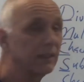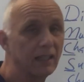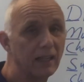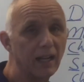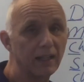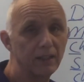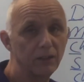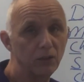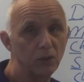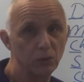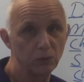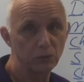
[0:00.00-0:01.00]
that I can
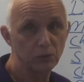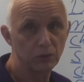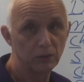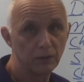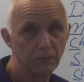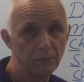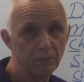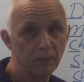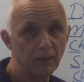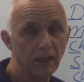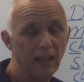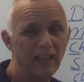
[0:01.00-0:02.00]
use.
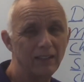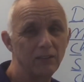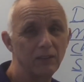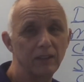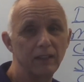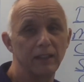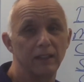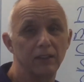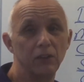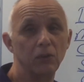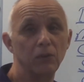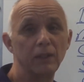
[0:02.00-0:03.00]
And
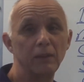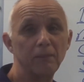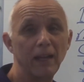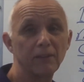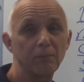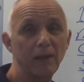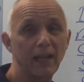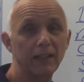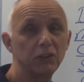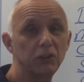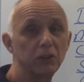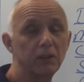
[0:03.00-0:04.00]
in
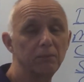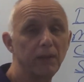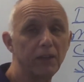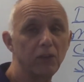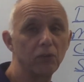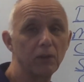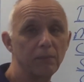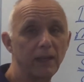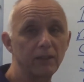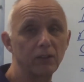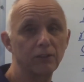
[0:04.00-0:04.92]
mathematics, you can make your remainder